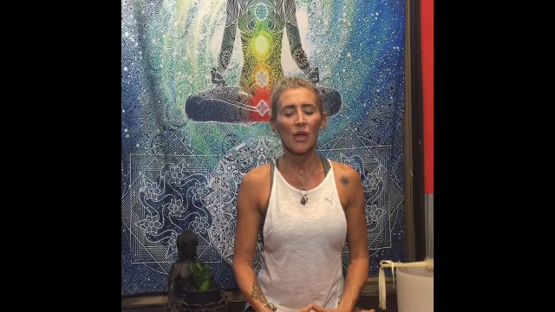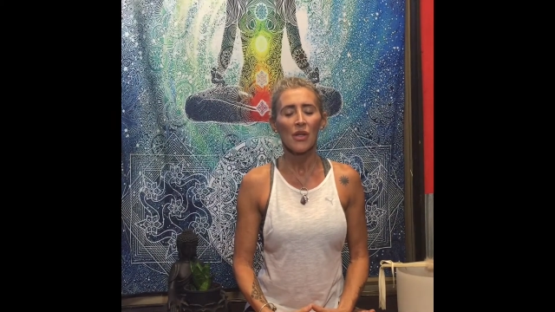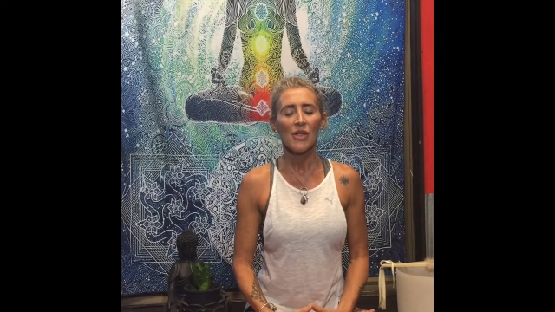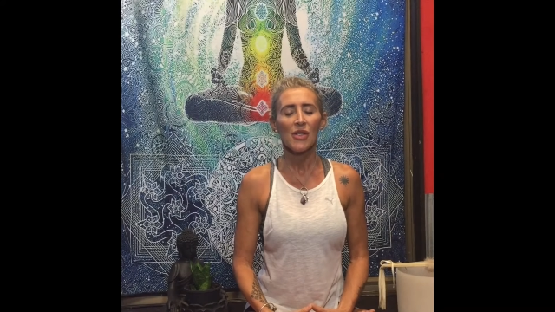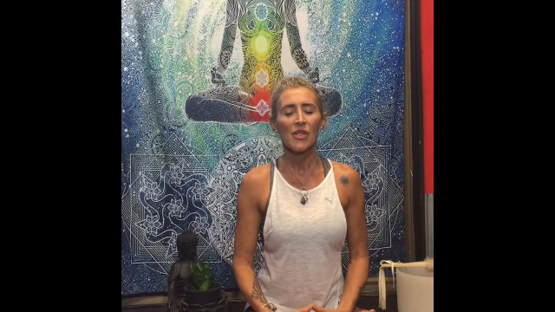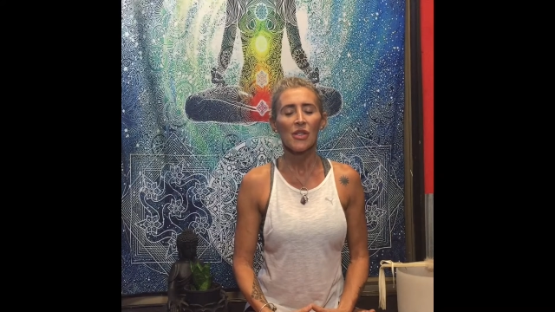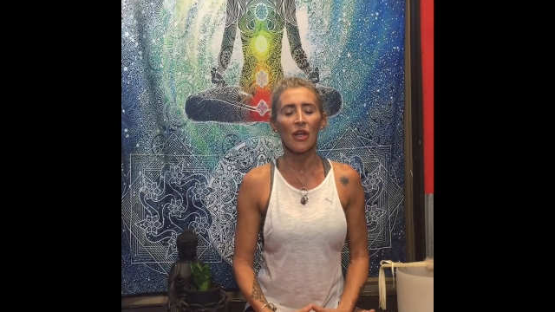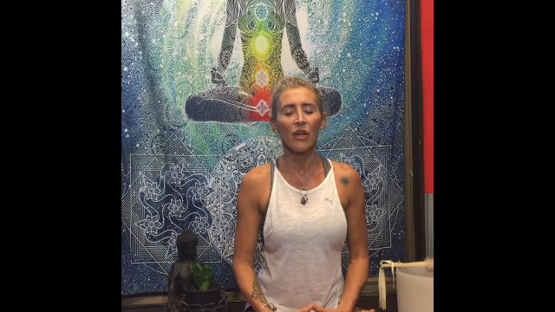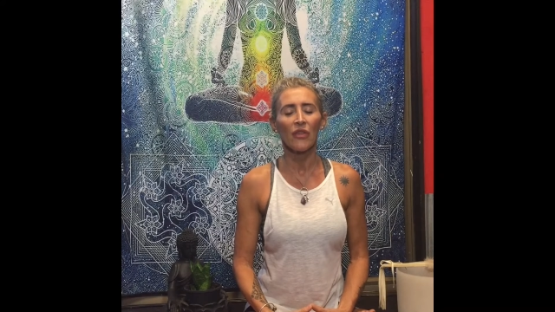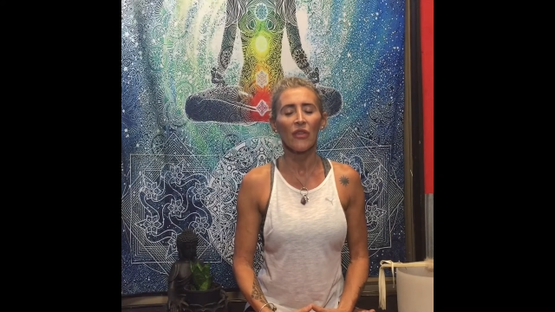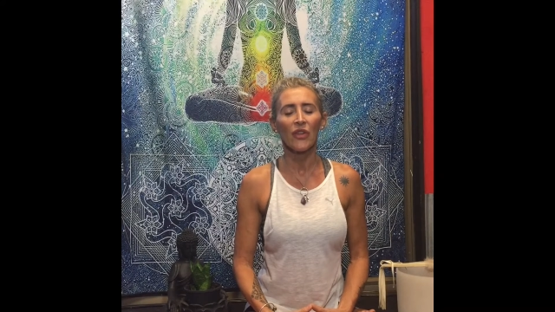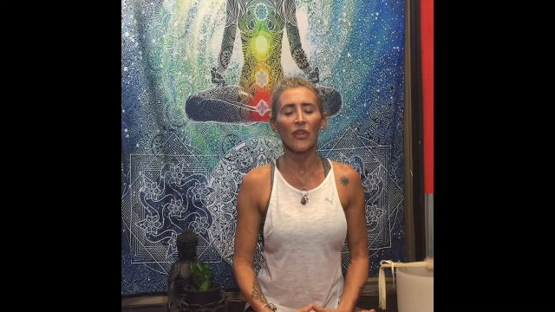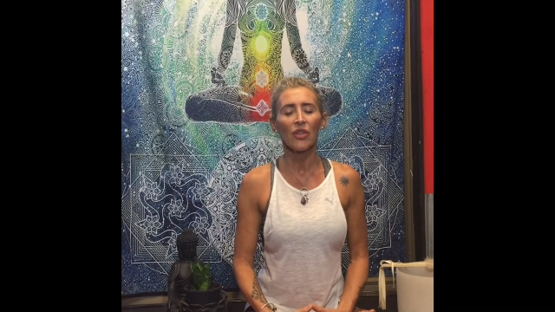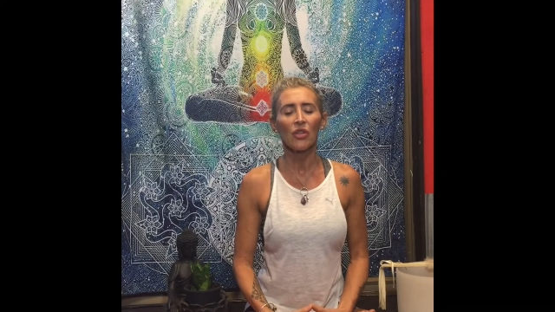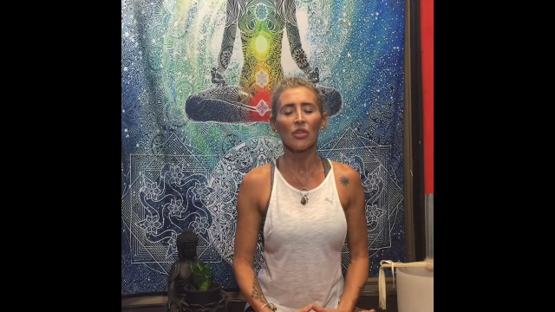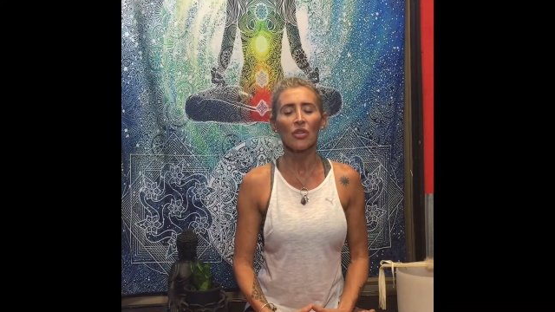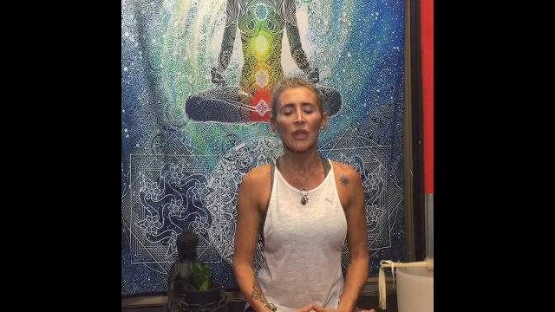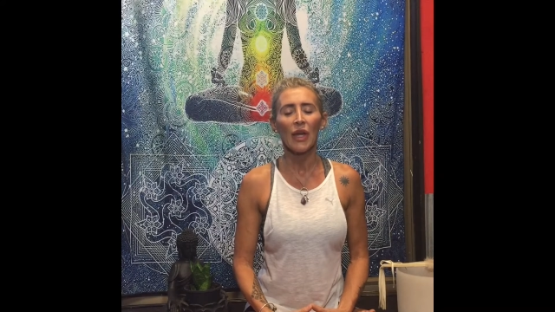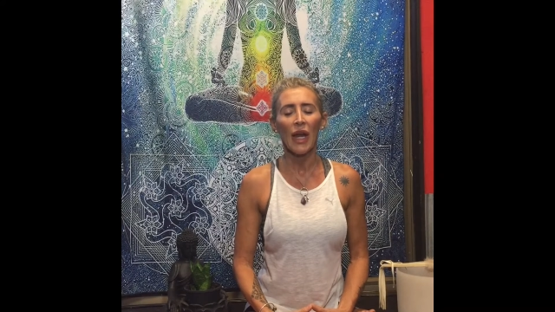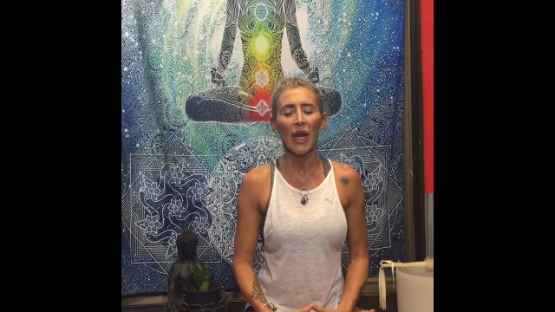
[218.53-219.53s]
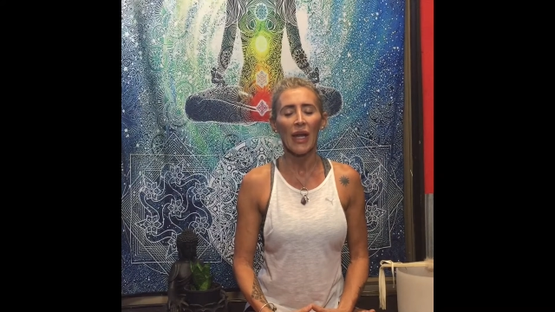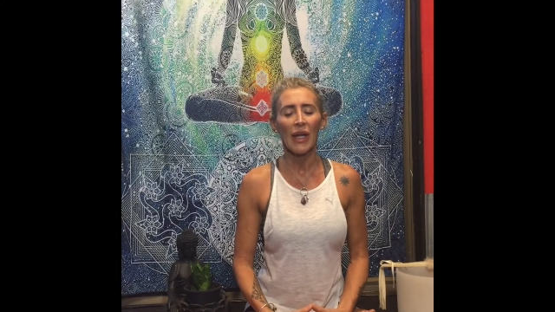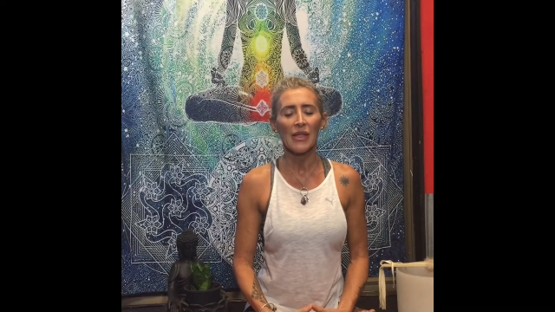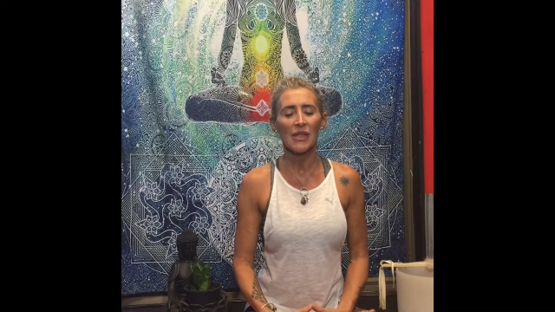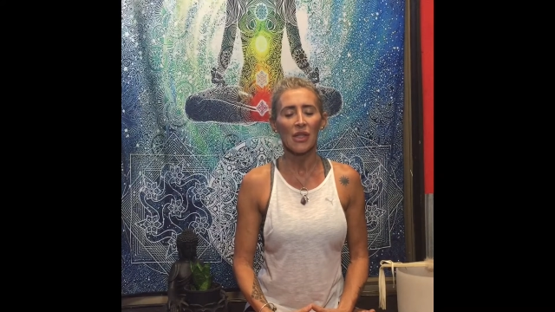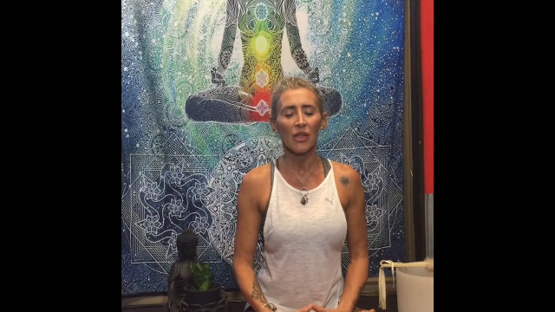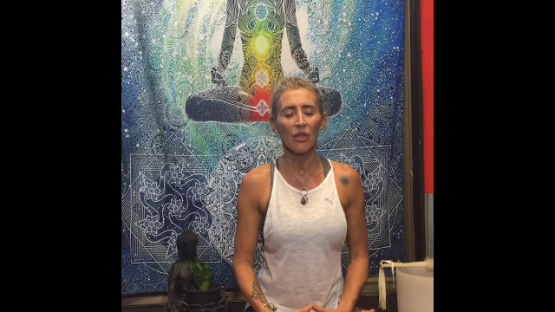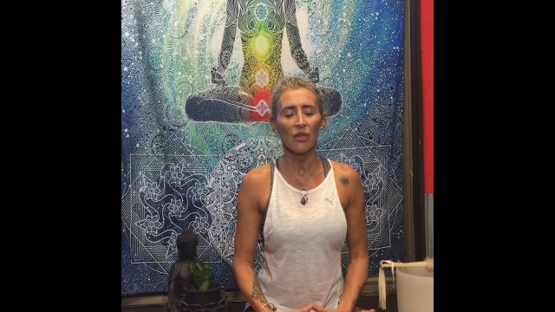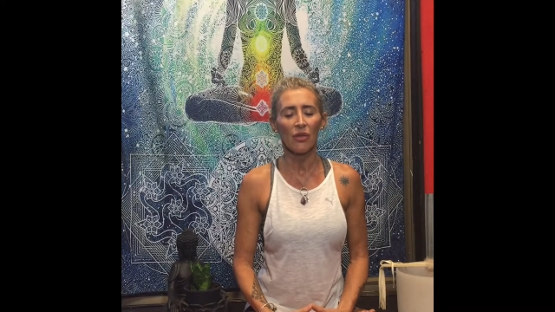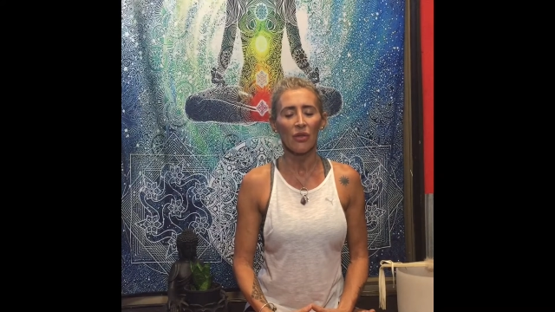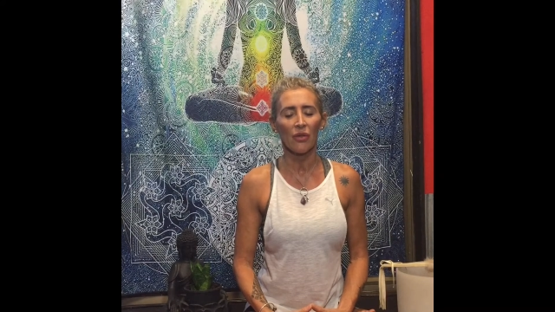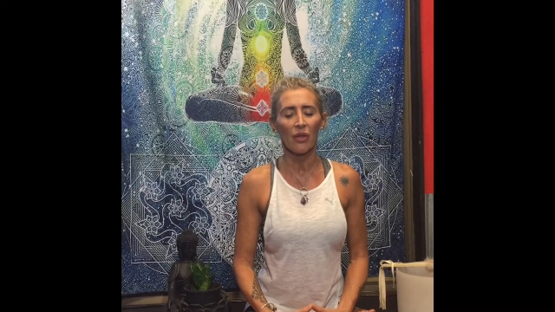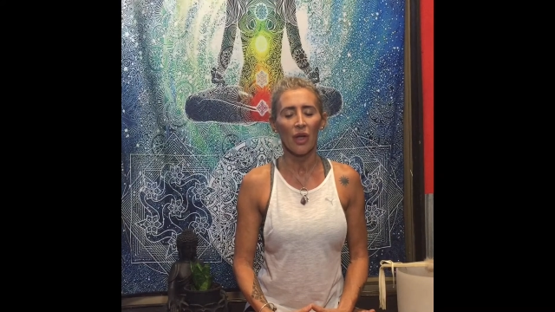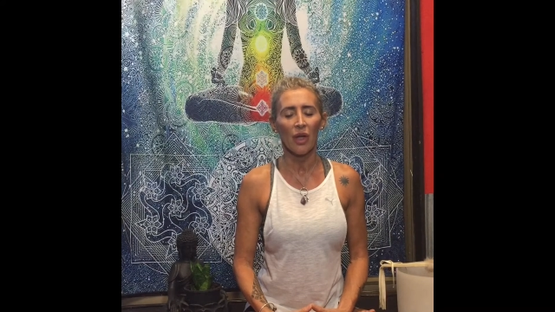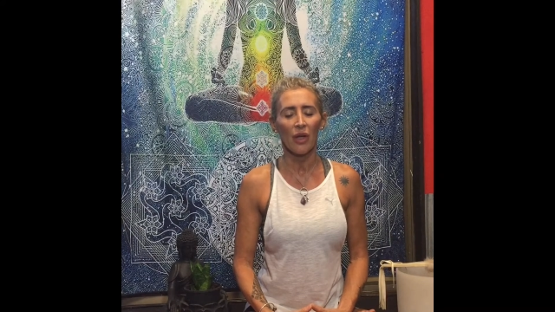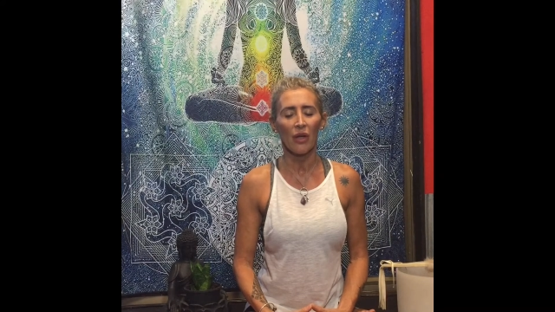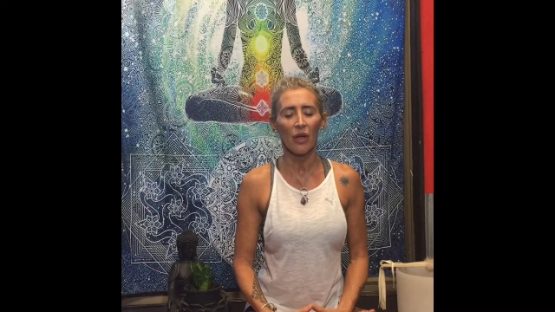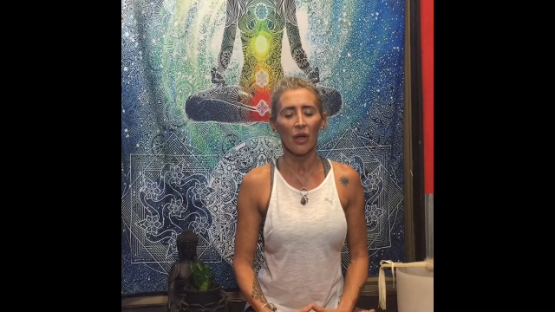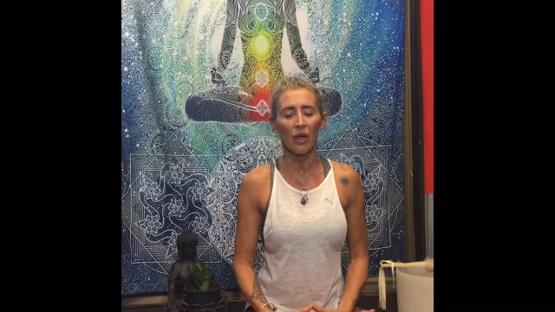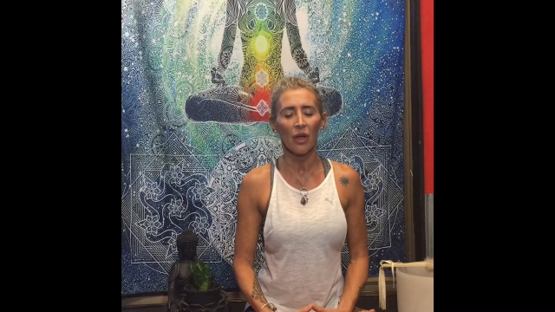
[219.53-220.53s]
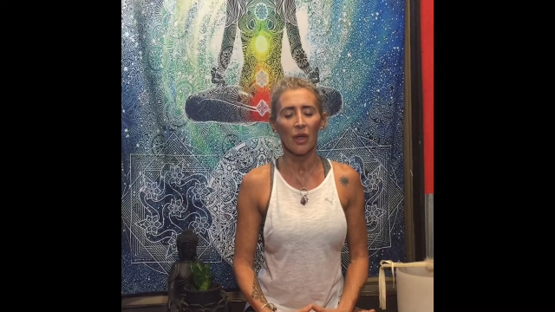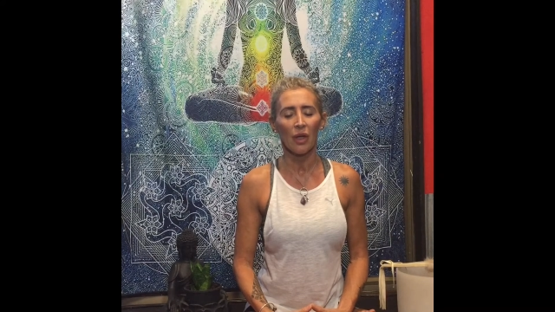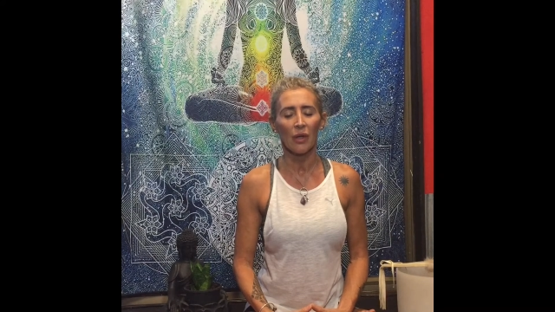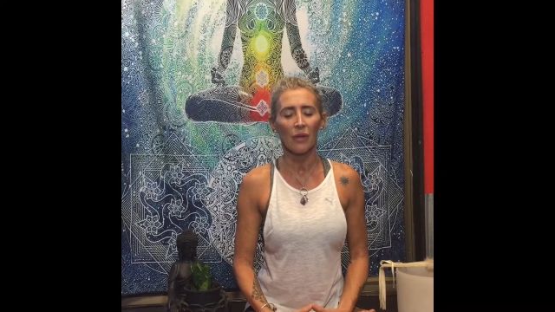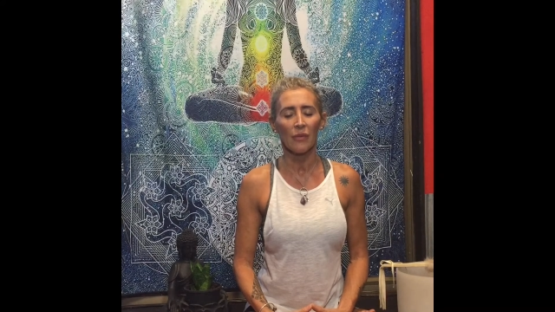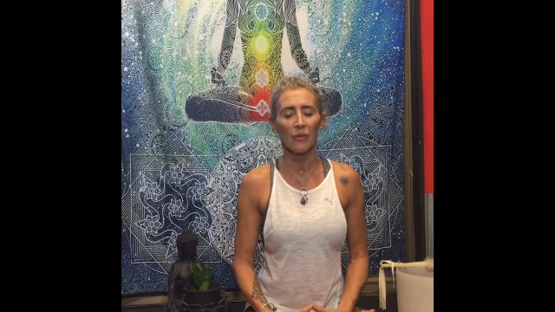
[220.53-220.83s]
Soften your gaze at your third eye.